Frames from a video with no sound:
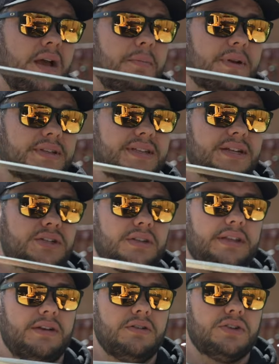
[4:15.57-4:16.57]
but
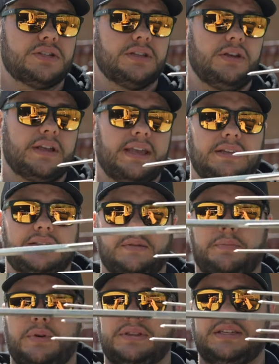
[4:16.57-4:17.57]
essentially you're just looking to
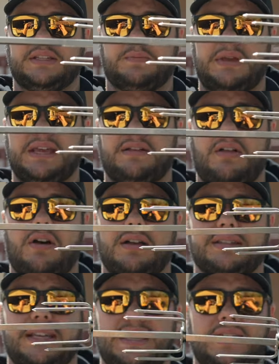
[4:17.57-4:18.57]
put these meat
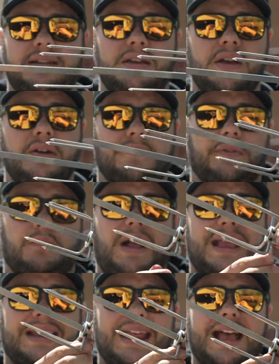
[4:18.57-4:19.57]
claws in for
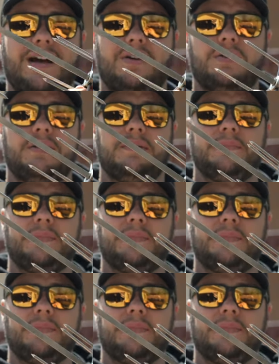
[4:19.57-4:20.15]
right now,